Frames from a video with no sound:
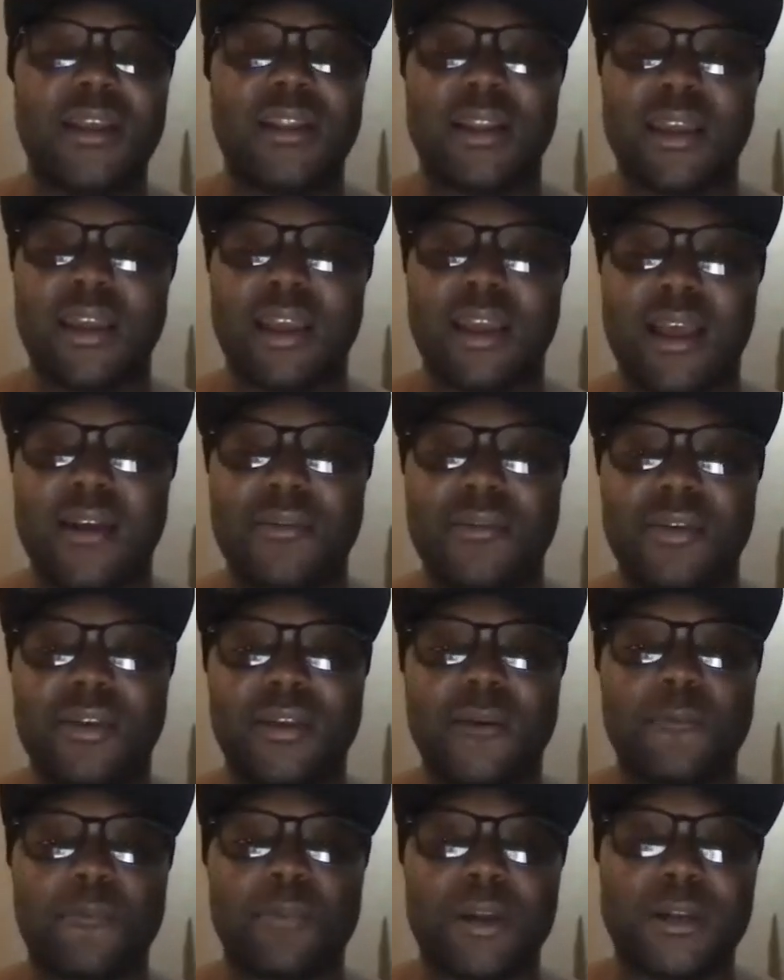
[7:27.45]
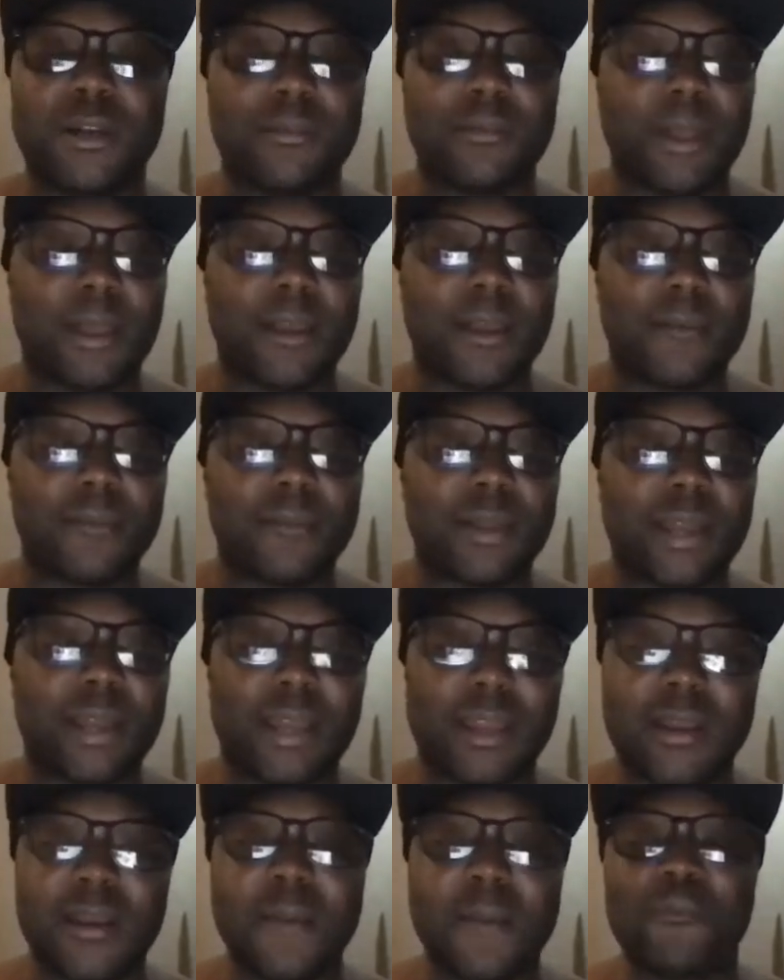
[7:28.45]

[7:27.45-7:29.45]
like how we can pump Amp, like,